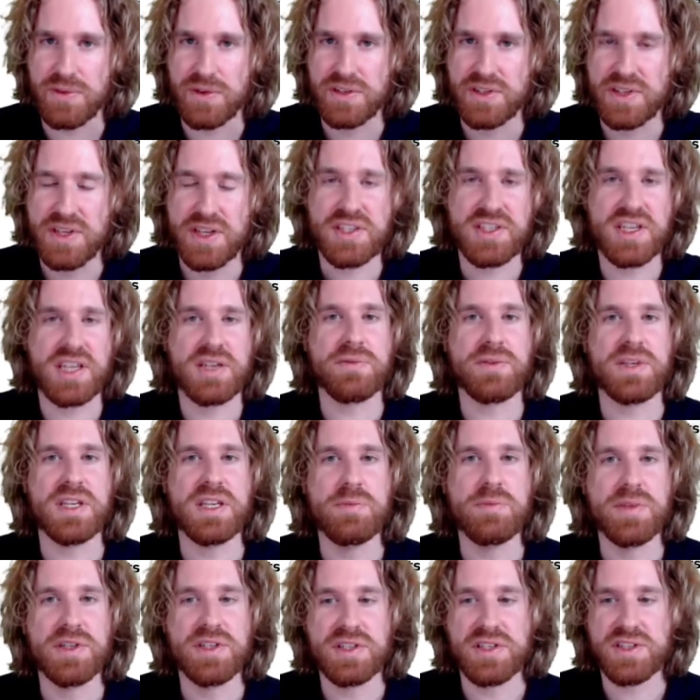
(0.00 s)
a set of
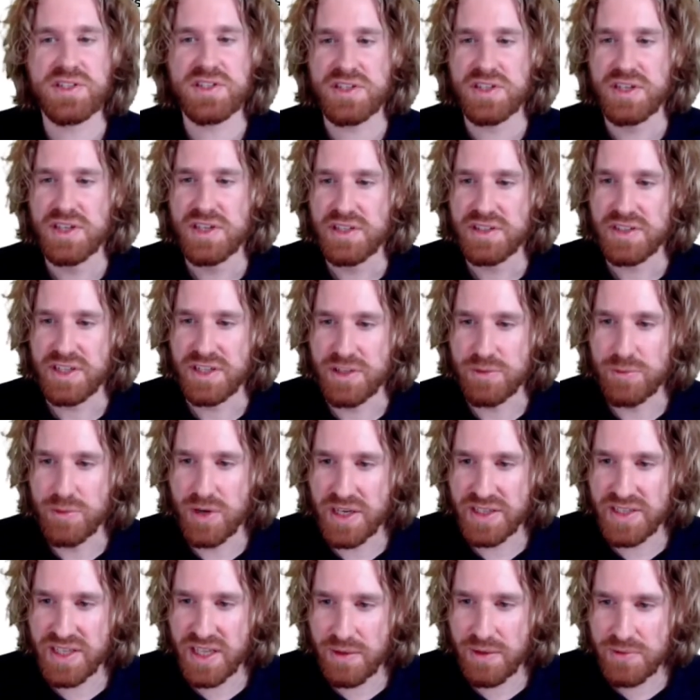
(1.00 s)
emails. Then you
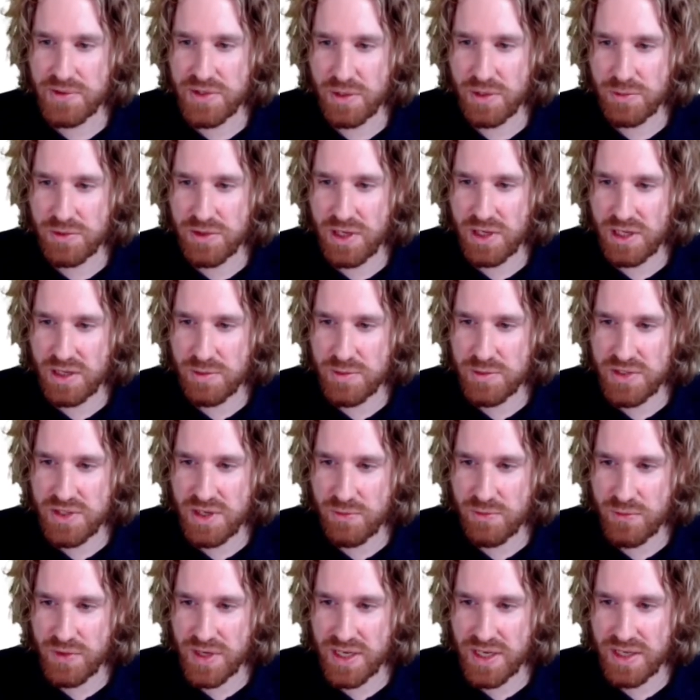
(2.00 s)
might have some column
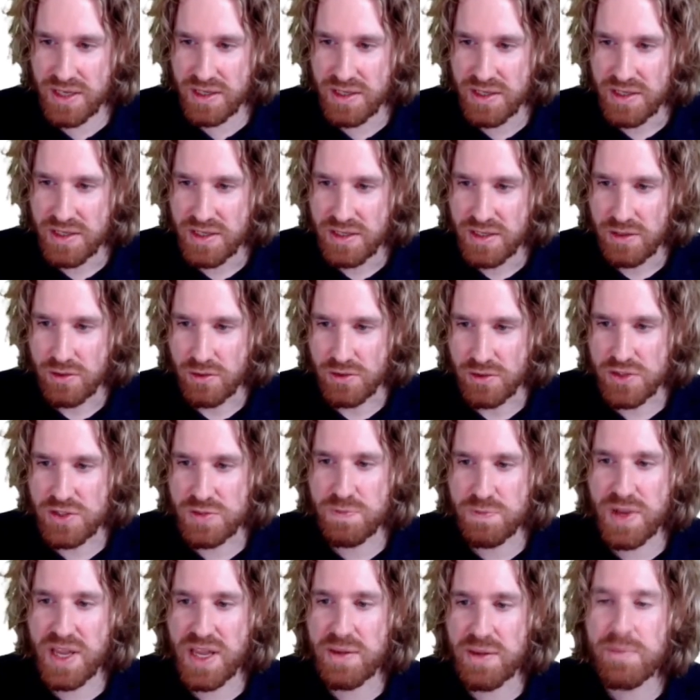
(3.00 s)
somewhere,
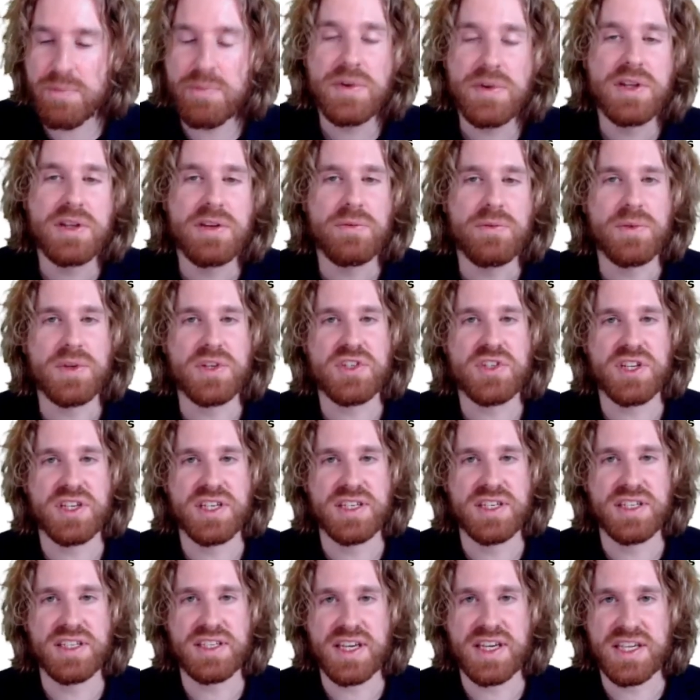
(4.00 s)
spam, which then
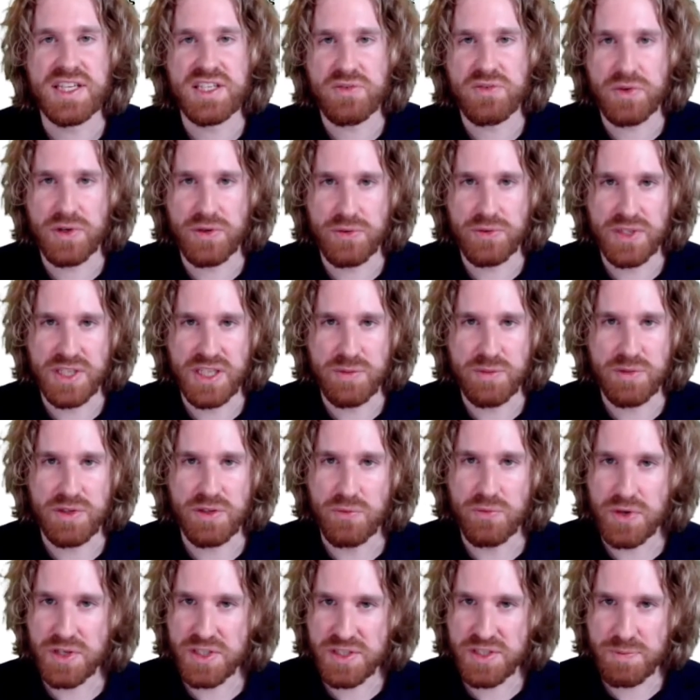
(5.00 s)
indicates whether an email
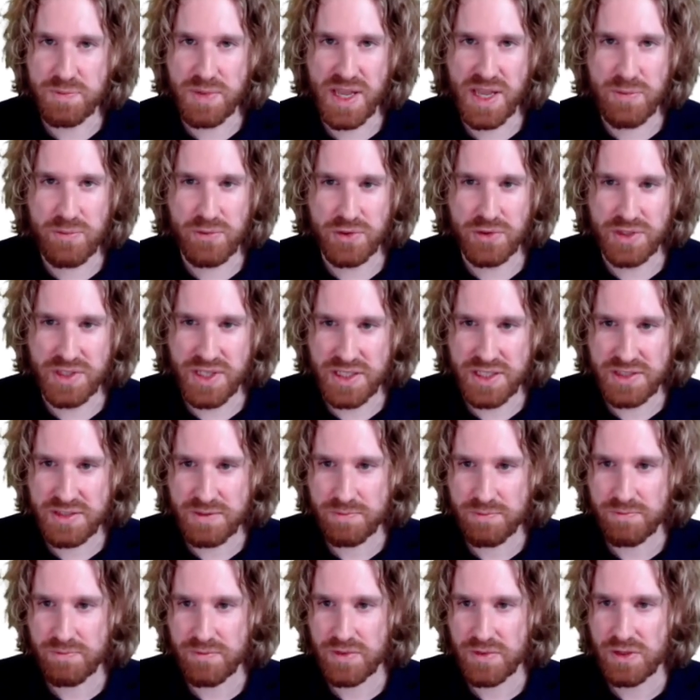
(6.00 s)
was spam or not.
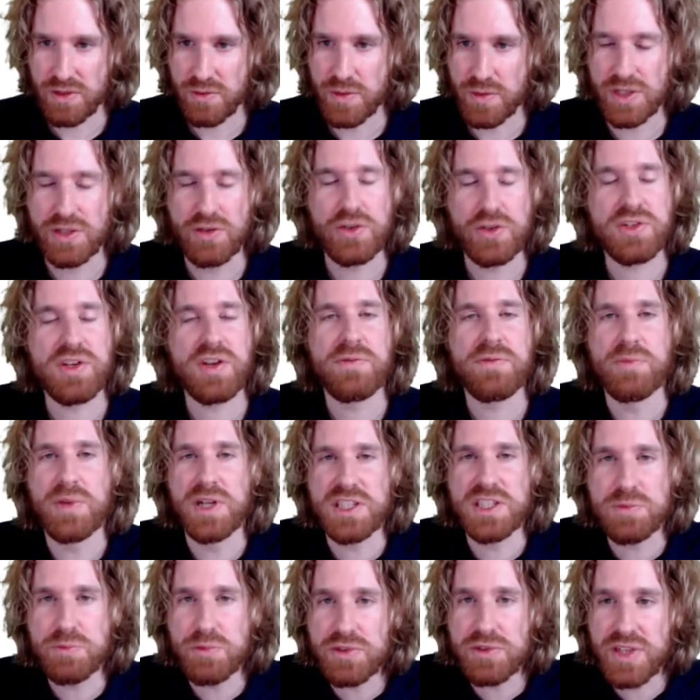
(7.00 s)
We can also have
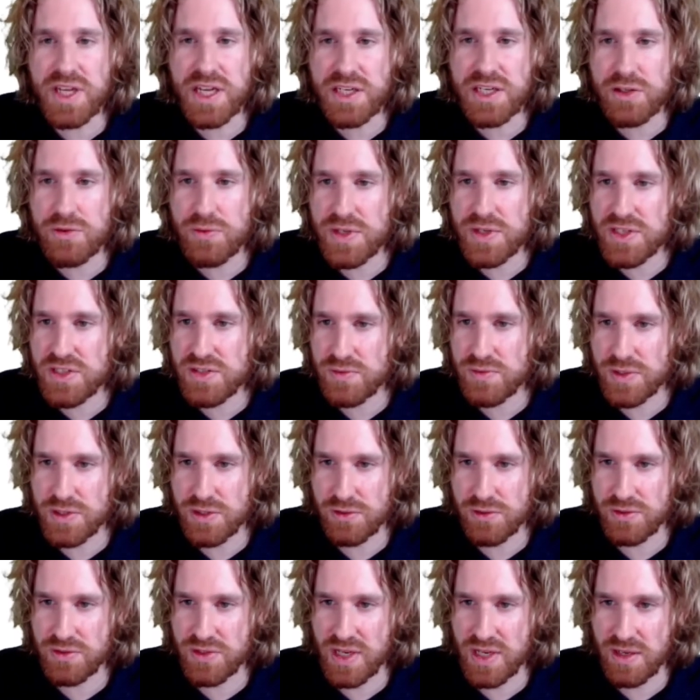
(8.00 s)
multiple categories. We
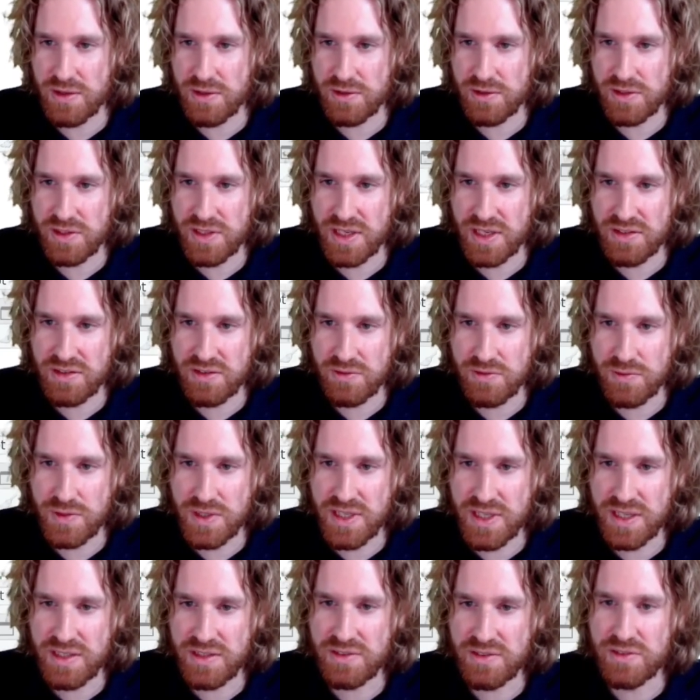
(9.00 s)
don't have,
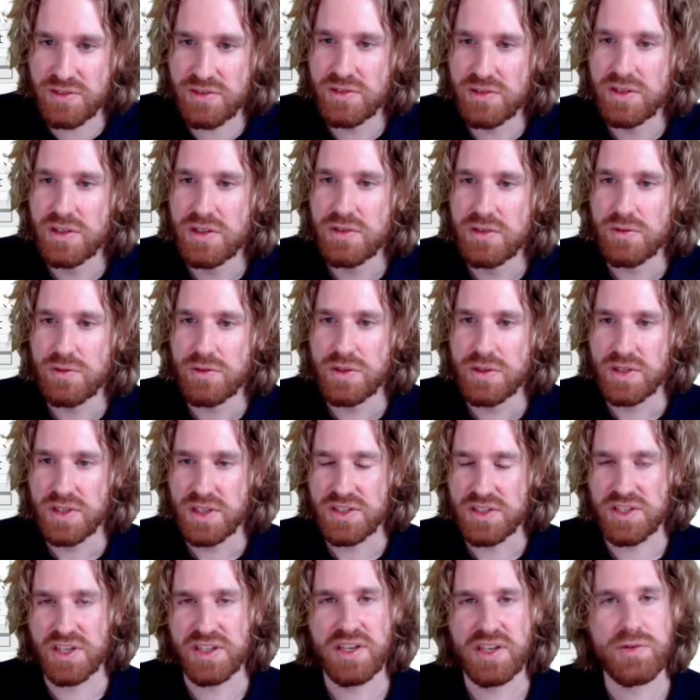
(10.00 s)

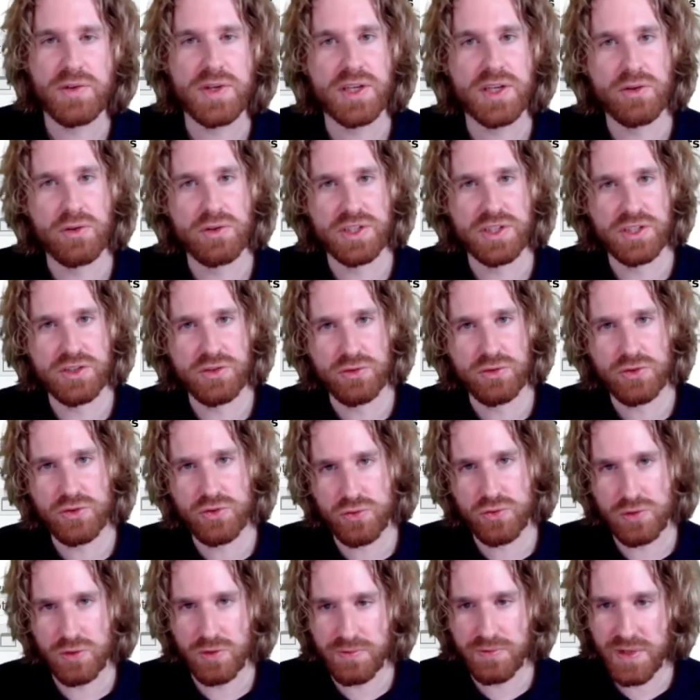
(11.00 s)
it's not that we can only do
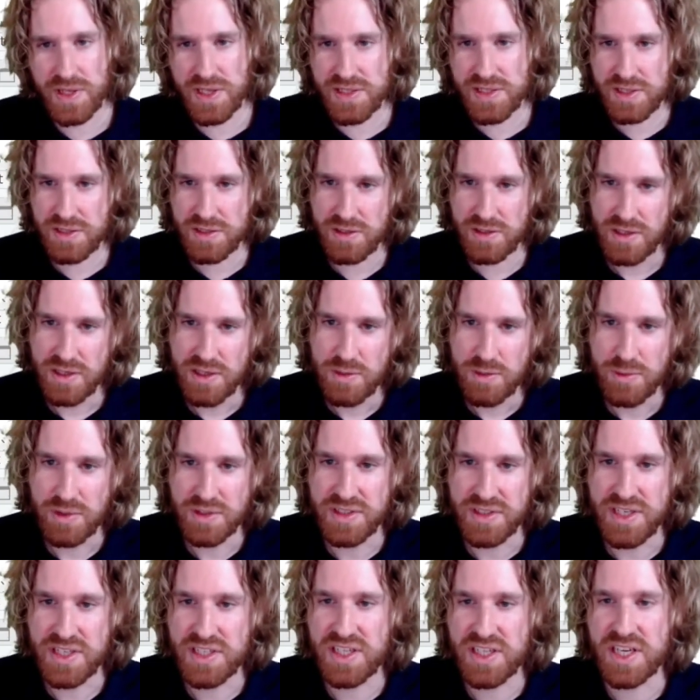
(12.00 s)
true or false, but
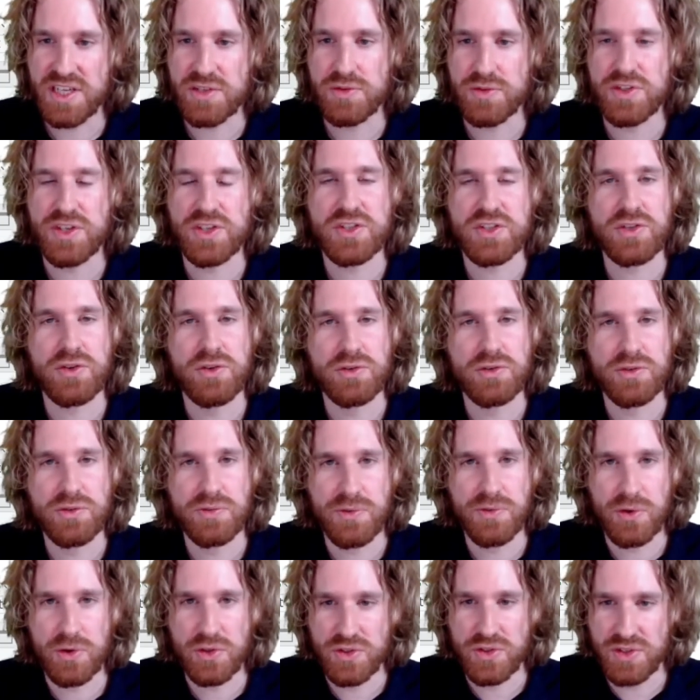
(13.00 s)
in this case, we're just going to
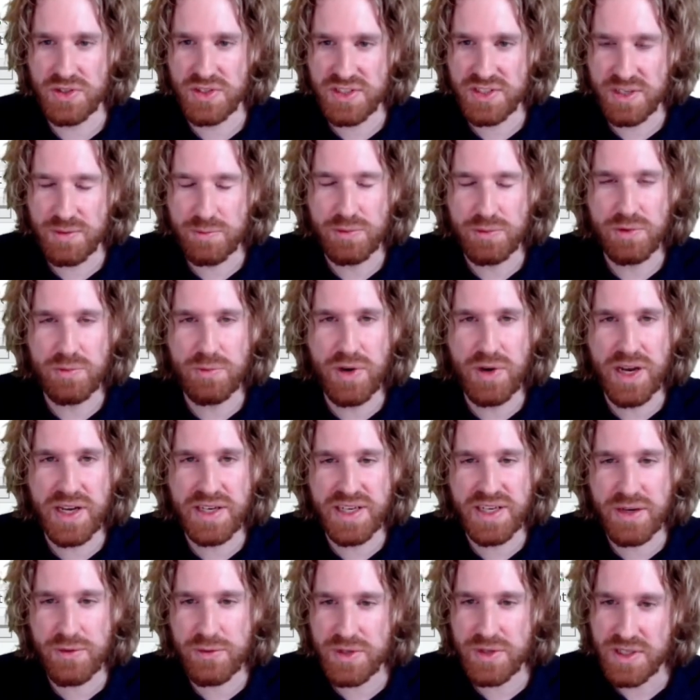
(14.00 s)
focus on a simple
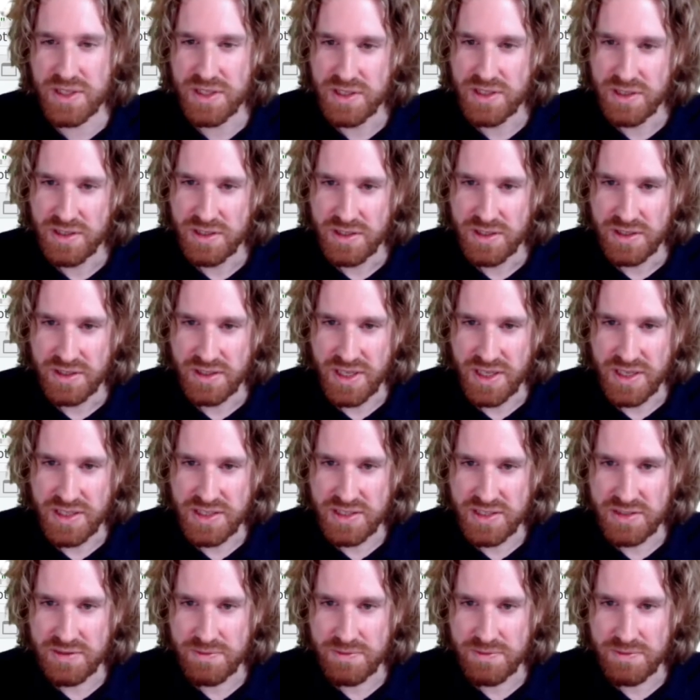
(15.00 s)
binary case.